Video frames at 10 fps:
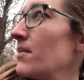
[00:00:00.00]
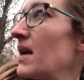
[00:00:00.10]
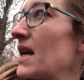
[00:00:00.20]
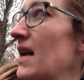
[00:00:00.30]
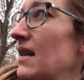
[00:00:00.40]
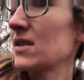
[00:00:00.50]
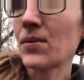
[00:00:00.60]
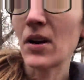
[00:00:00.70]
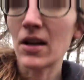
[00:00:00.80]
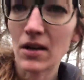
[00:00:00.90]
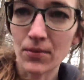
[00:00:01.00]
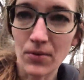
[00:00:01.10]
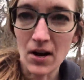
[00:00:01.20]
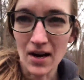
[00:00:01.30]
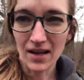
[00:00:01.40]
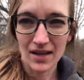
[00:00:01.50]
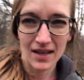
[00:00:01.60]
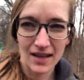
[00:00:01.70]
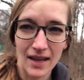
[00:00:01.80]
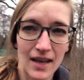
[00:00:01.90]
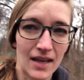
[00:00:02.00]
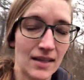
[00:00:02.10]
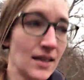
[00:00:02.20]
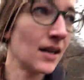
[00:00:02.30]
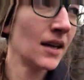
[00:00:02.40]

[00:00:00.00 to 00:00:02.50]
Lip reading: Me and Atlas were on our walk, and